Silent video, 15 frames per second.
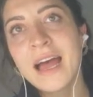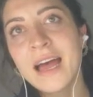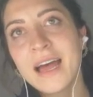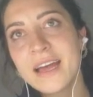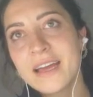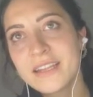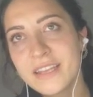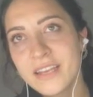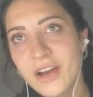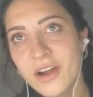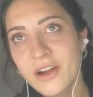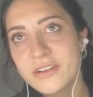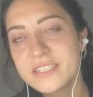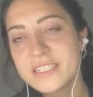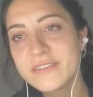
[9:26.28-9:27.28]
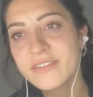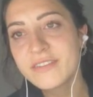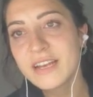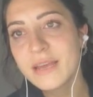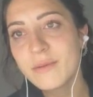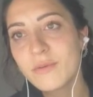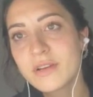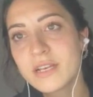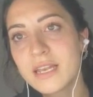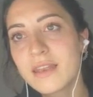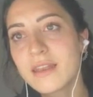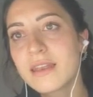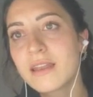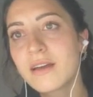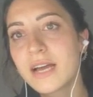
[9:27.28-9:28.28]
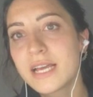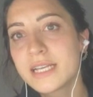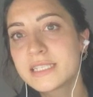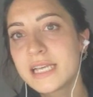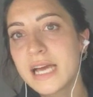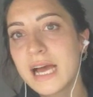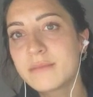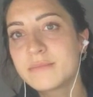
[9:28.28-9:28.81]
No, definitely would like